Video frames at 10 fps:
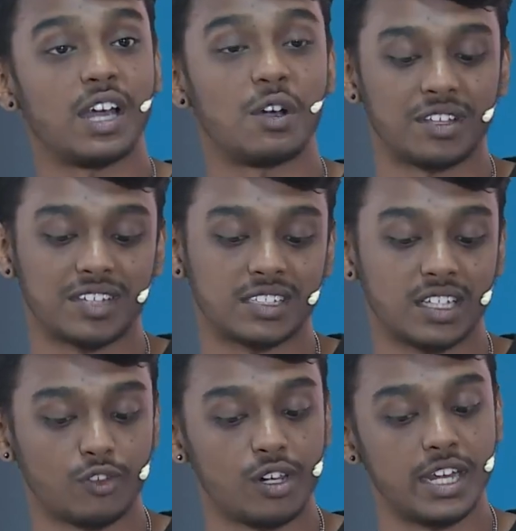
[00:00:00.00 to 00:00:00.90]
into the
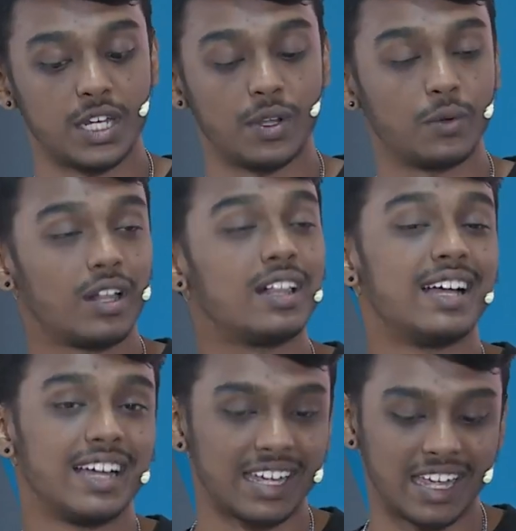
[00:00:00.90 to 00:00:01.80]
successful individual
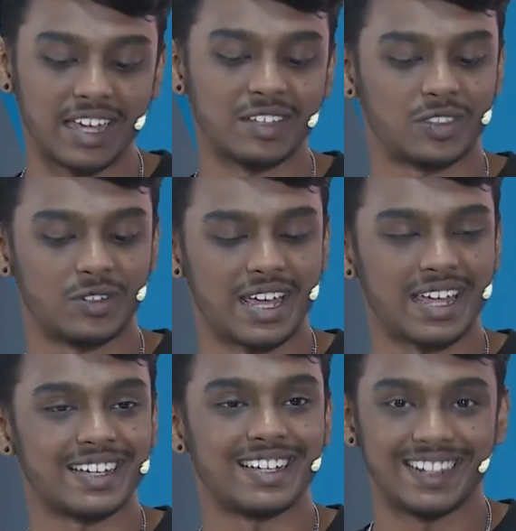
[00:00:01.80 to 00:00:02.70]
he is today.